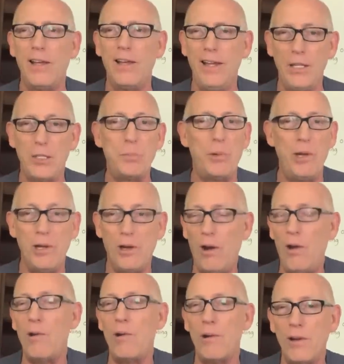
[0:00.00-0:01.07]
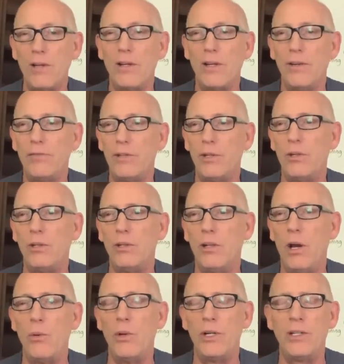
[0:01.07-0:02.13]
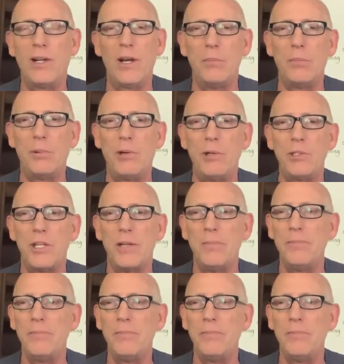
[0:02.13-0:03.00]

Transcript: it's pretty hard if you're a low income person.